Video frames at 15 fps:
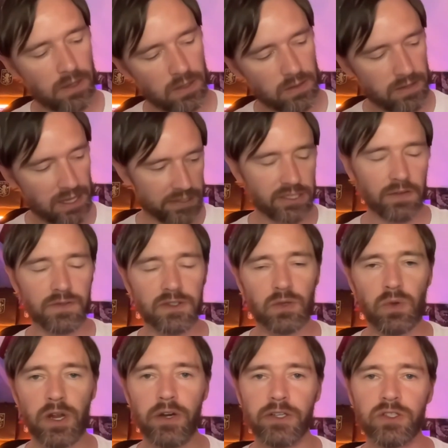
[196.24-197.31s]
Nassef
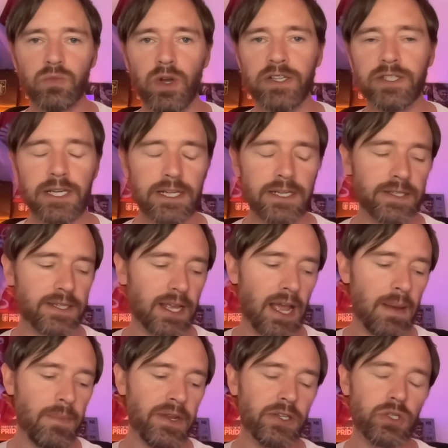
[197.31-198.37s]
Sawiris and Wes Edens
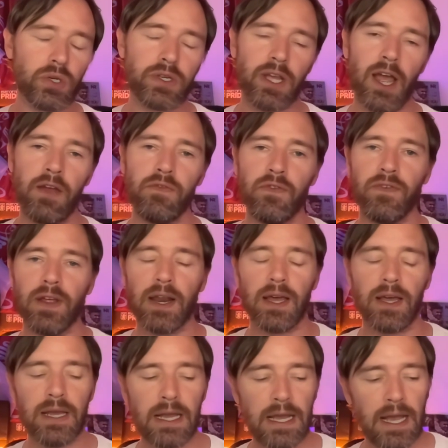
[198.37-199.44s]
came in, took over
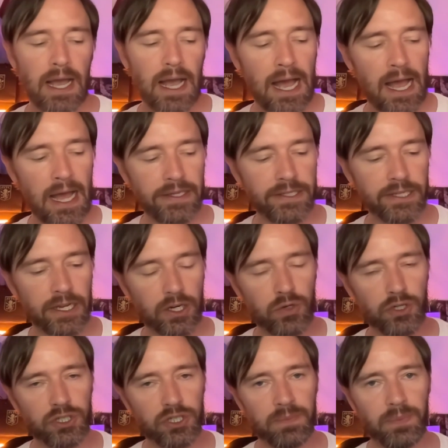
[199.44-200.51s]
Villa, and
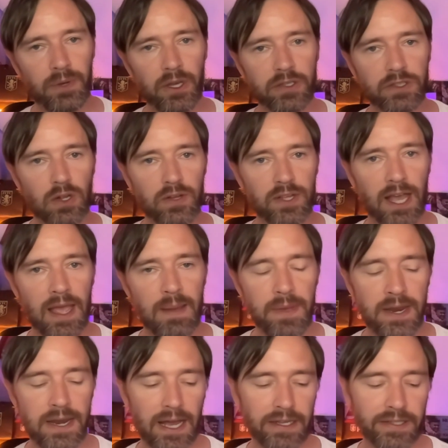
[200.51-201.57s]
Christian Purslow came
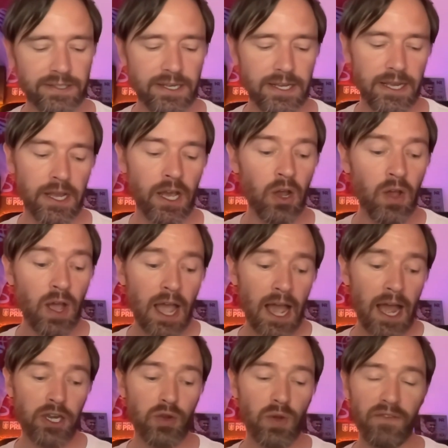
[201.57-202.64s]
in as CEO.
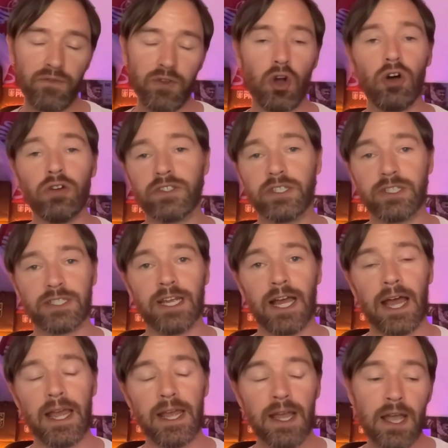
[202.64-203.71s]
And you have got to
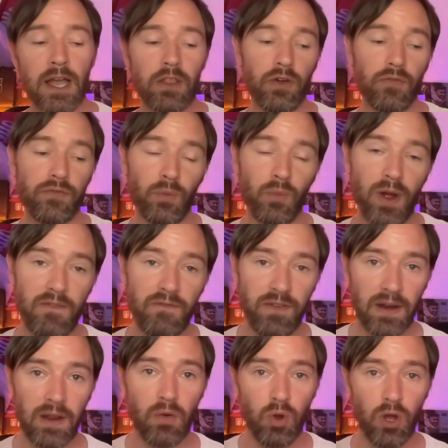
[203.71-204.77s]
say that from where
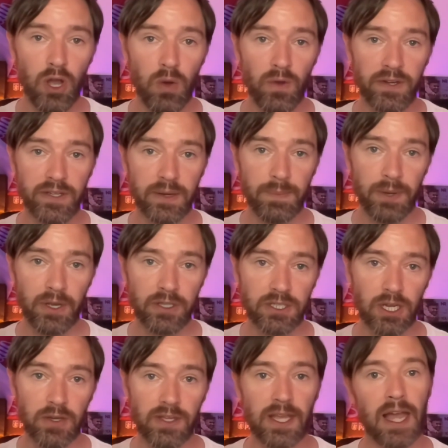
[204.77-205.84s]
Villa were when
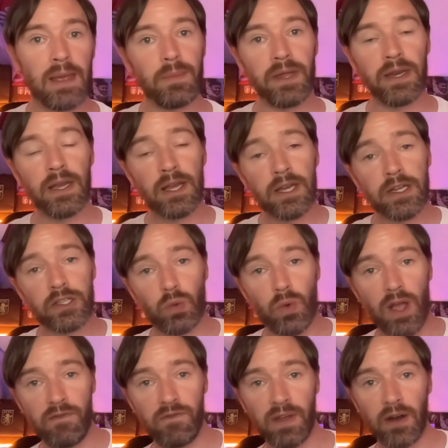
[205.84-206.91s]
Purslow came in to
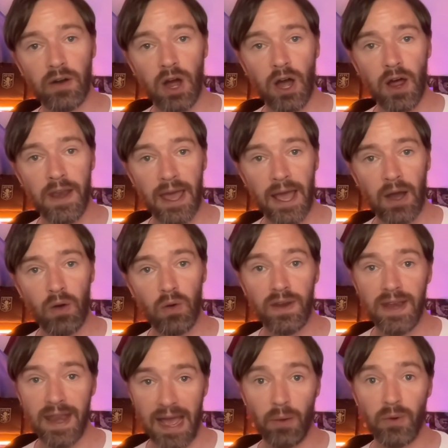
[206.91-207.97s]
where Villa are
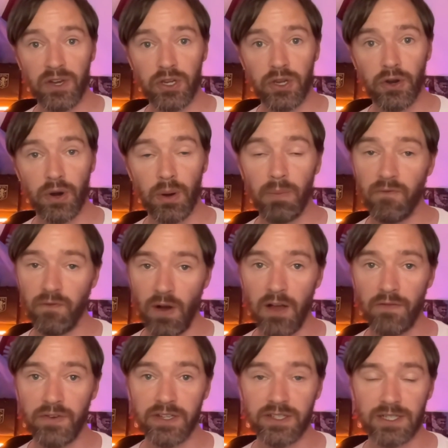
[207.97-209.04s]
now in Europe, 5
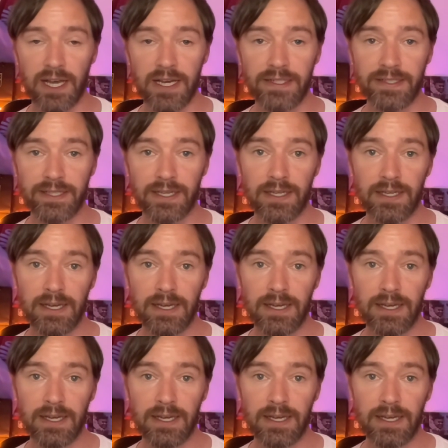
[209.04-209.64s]
years later,